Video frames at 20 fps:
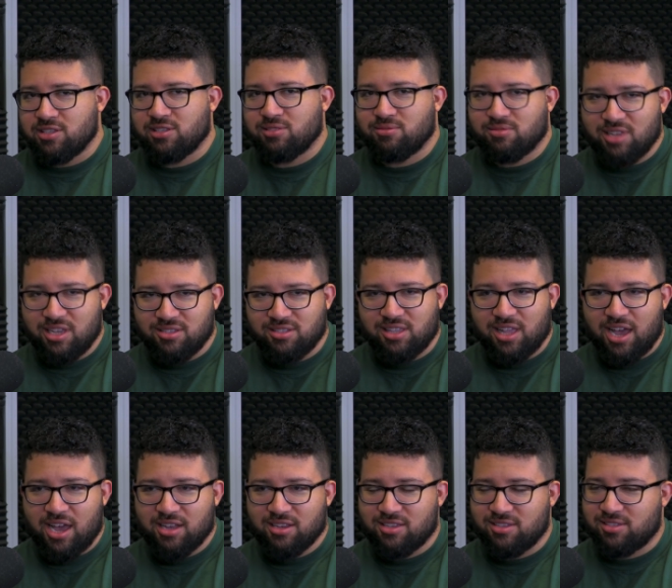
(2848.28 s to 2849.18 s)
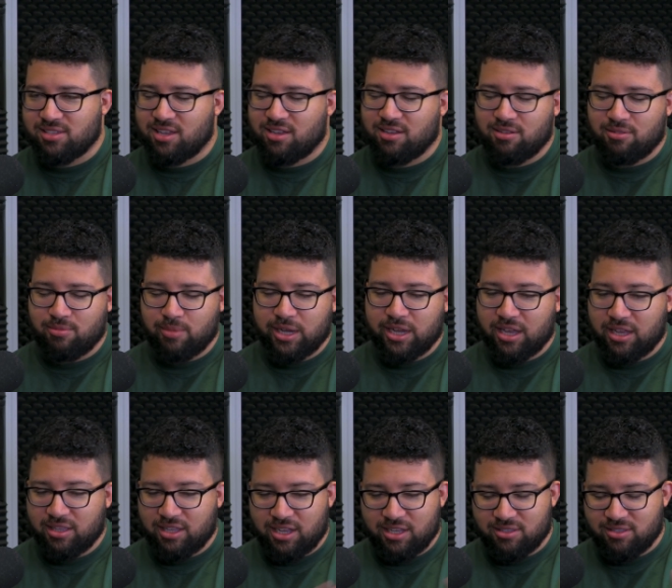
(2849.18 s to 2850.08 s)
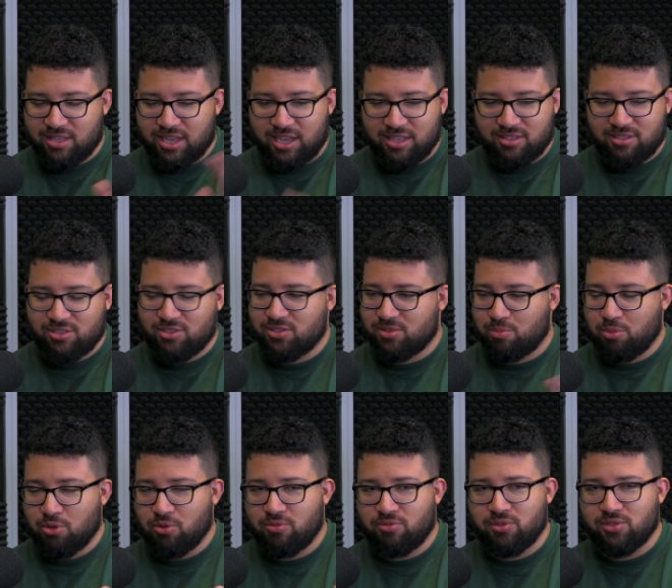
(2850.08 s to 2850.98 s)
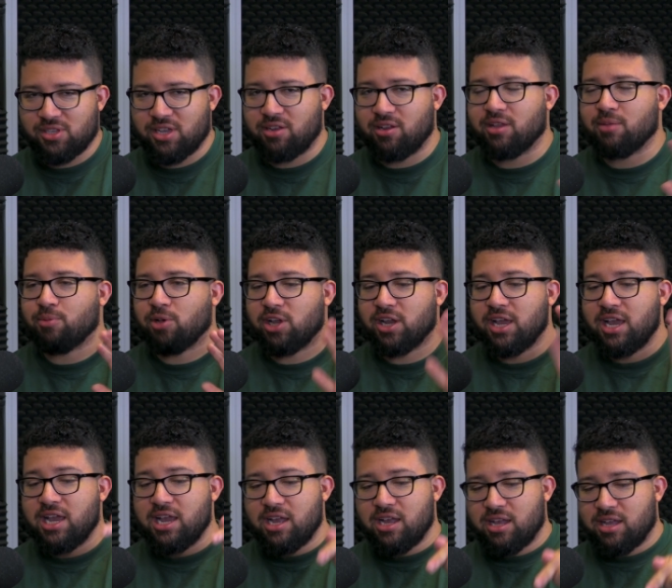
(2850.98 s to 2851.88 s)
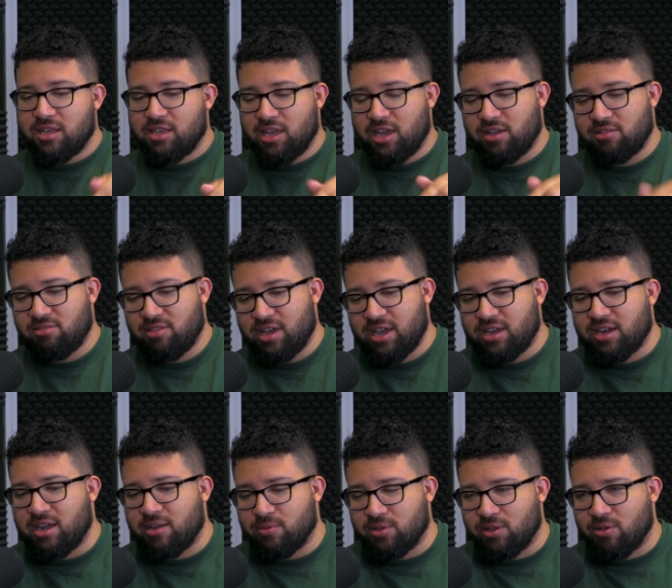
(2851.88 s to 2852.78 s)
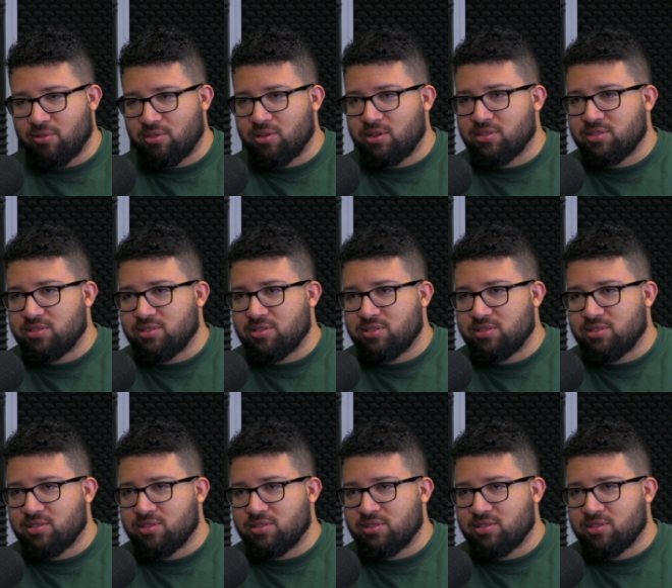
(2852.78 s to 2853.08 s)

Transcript: as that, because that, oh my god, that's just beautiful sounding. But yeah, that I would go with an